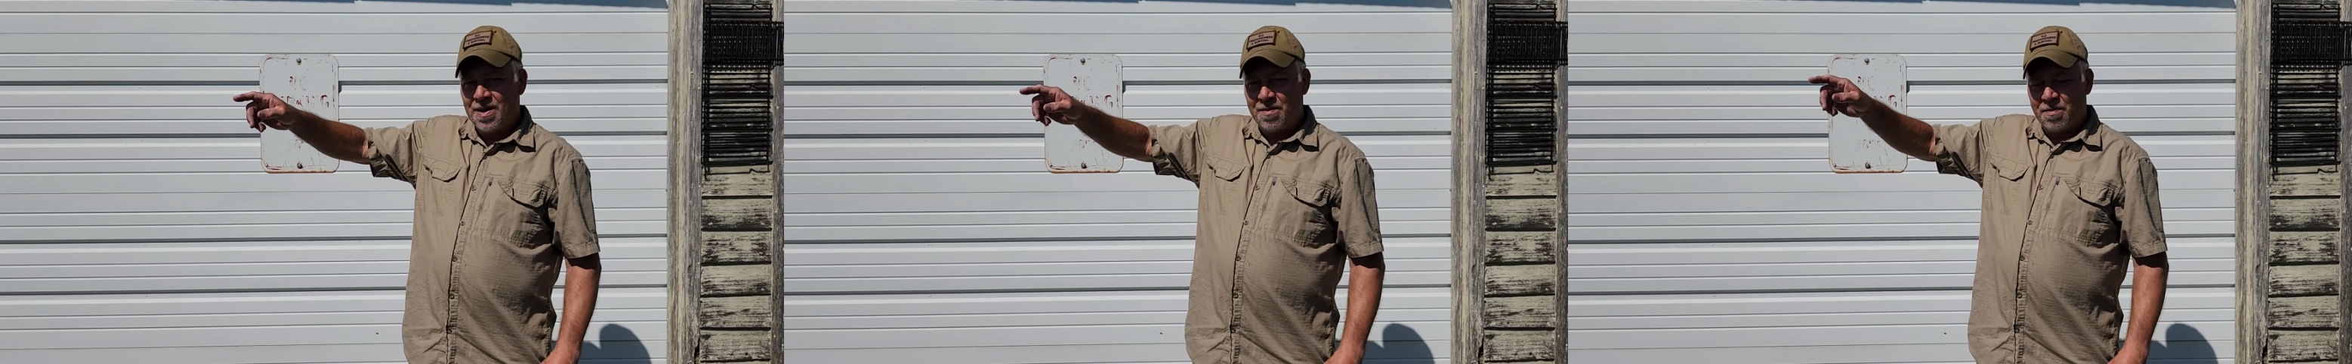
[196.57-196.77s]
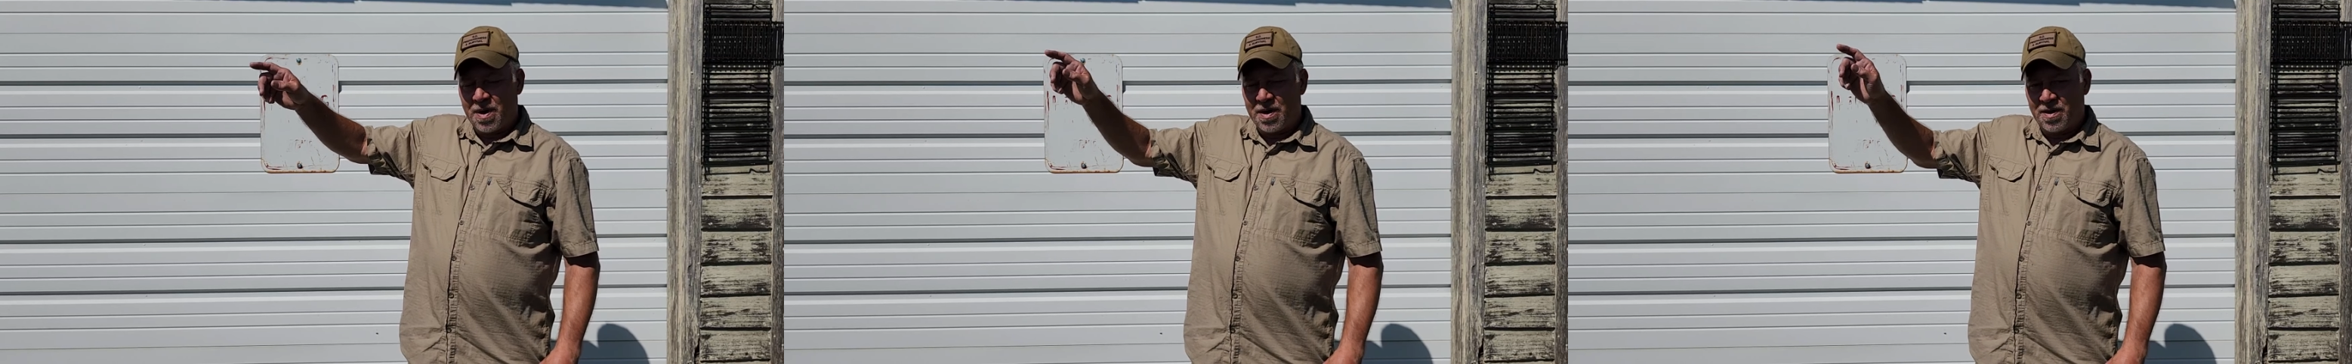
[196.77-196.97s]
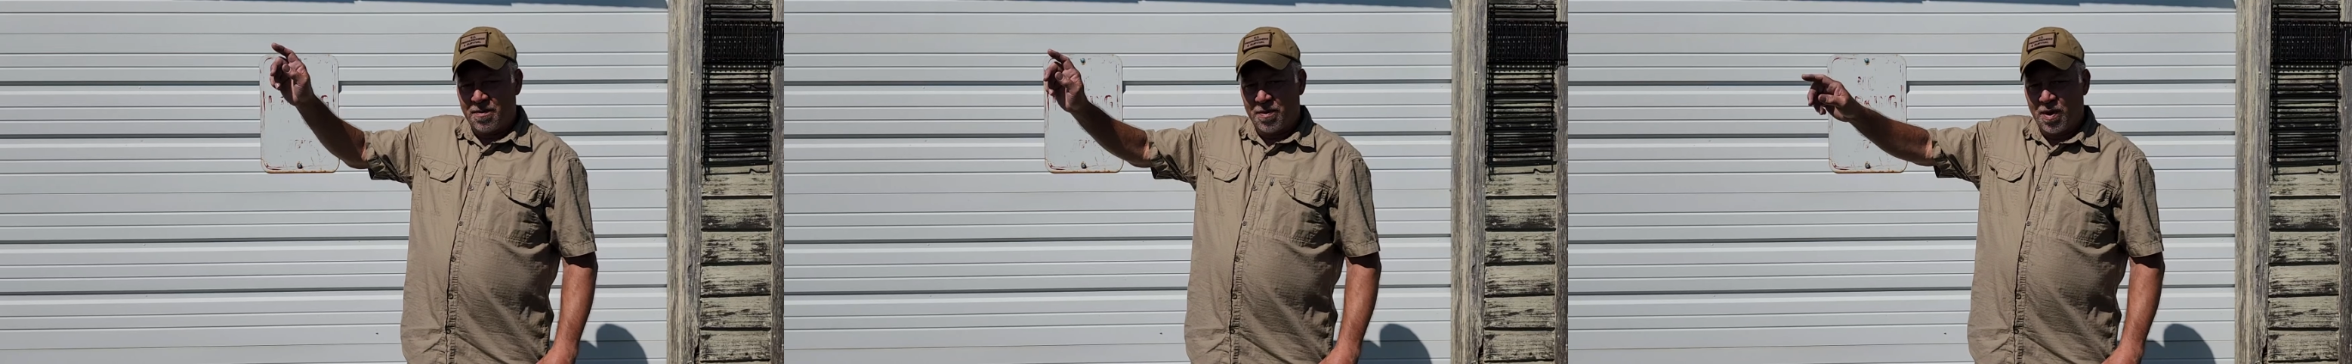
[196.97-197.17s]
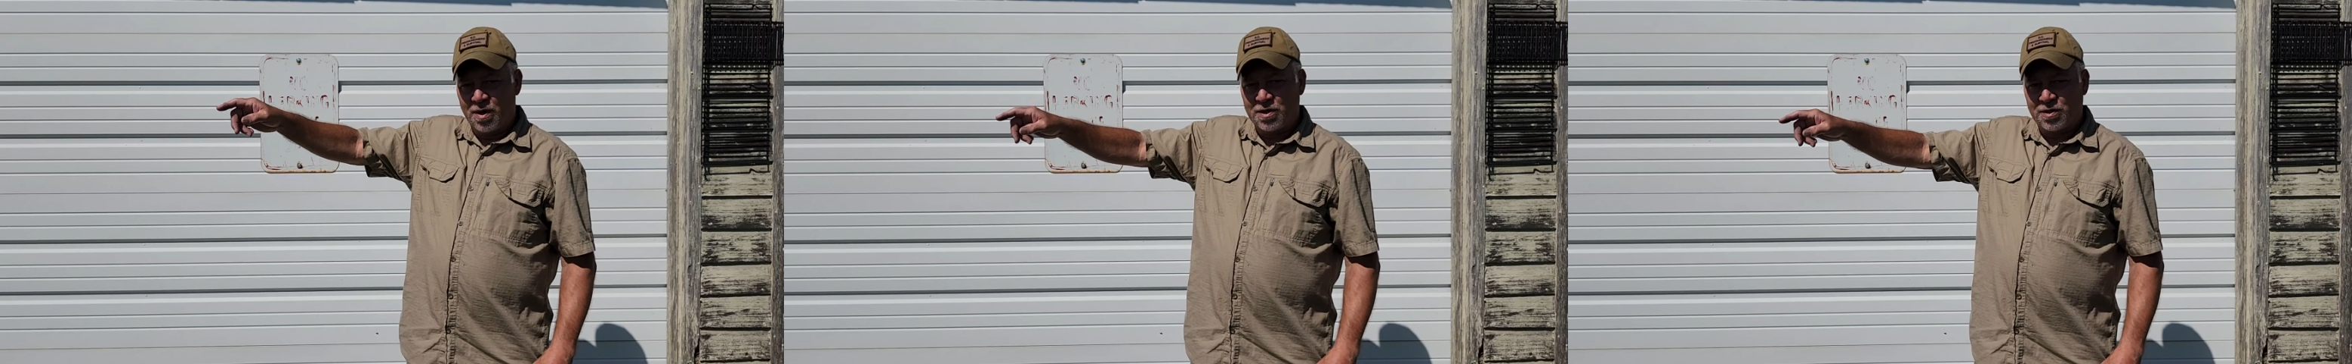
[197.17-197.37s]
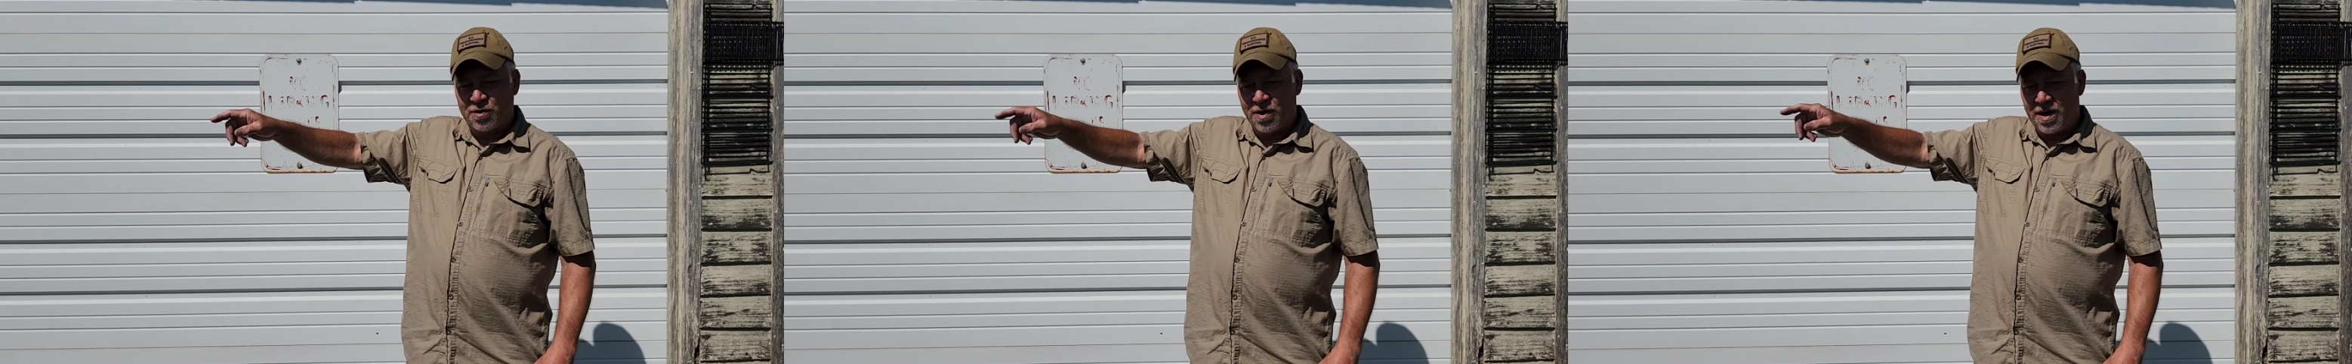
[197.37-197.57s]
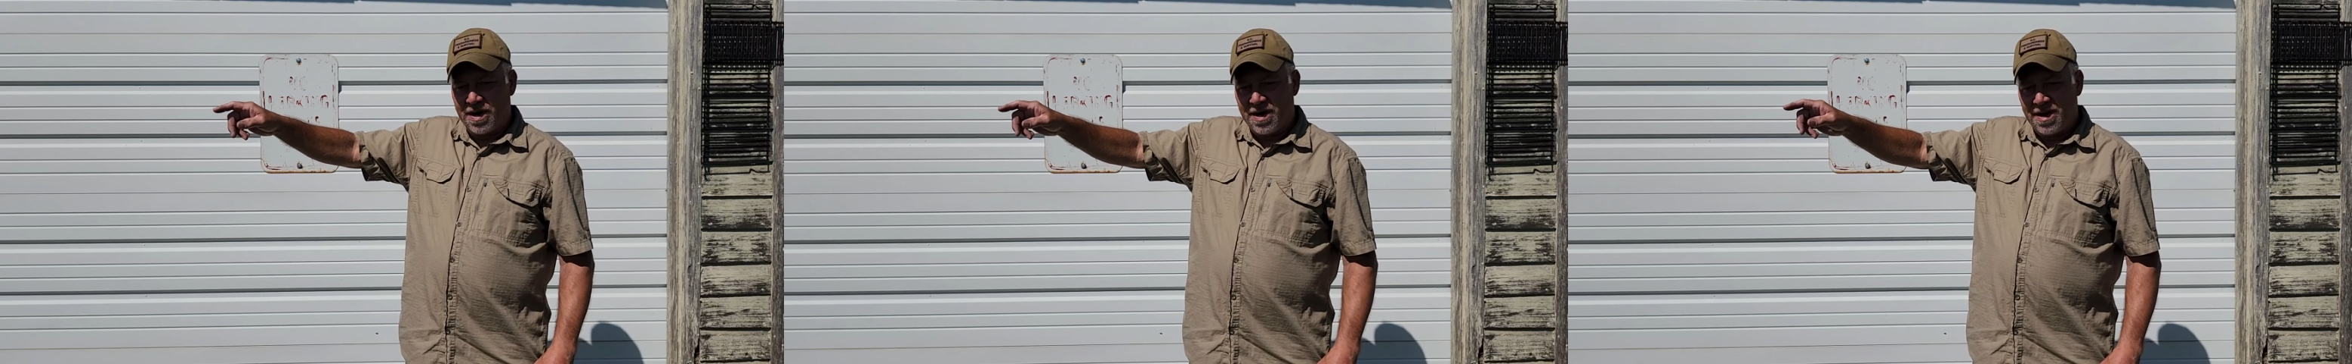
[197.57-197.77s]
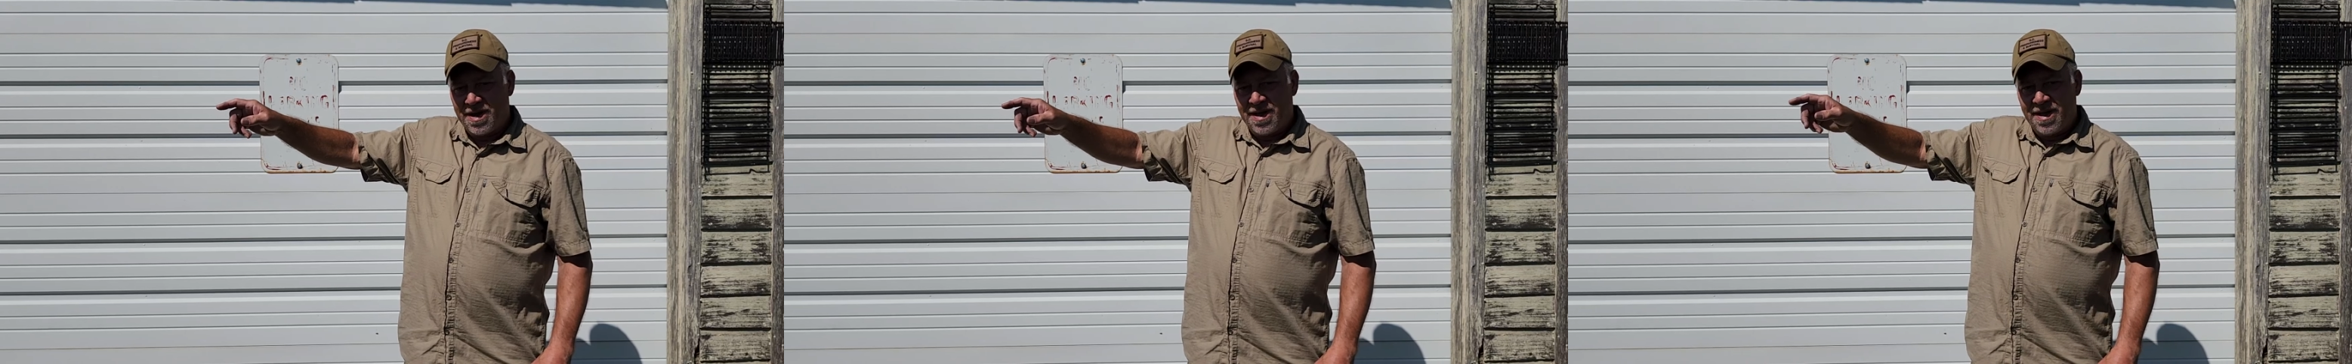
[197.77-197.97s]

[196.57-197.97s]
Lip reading: by the birch tree,